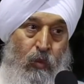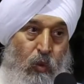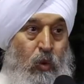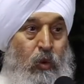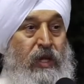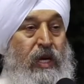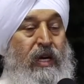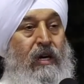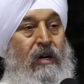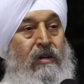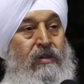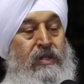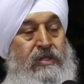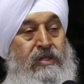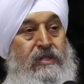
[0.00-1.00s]
who they
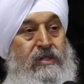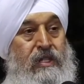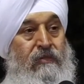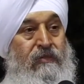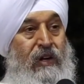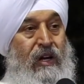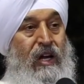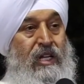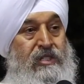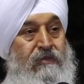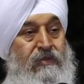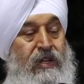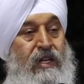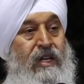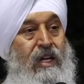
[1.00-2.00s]
are, this is their
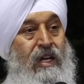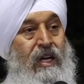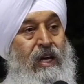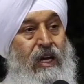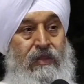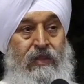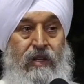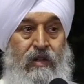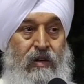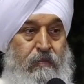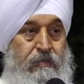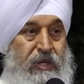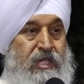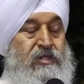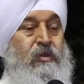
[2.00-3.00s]
philosophy, and they are a
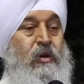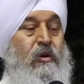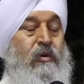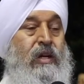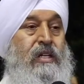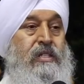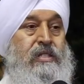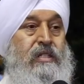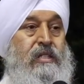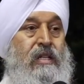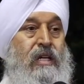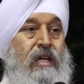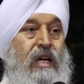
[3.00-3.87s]
peaceful religion.